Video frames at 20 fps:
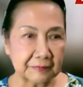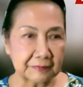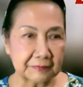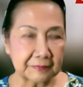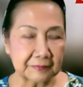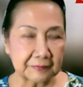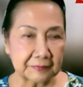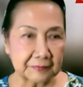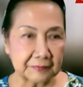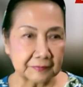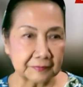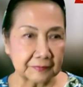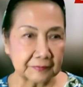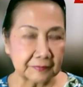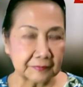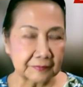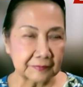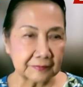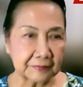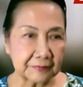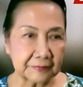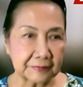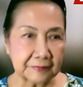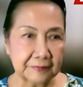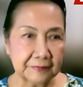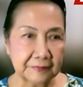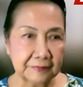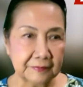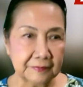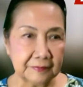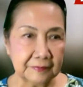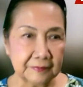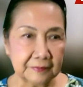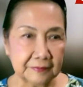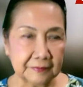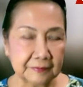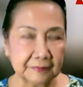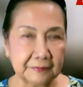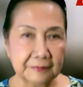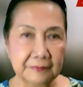
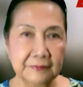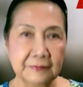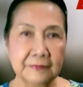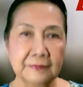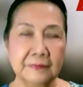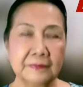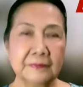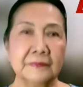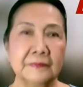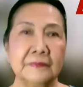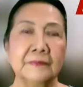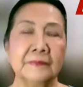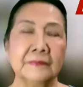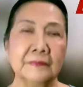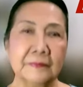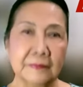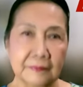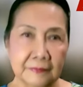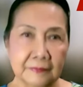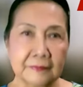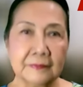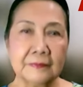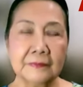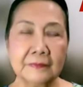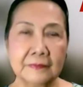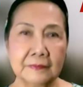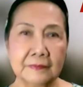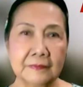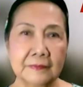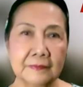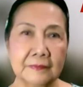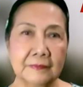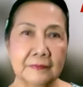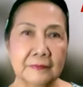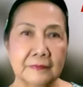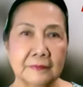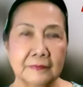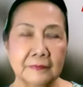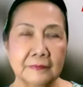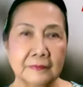
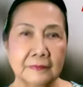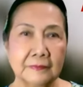[no speech]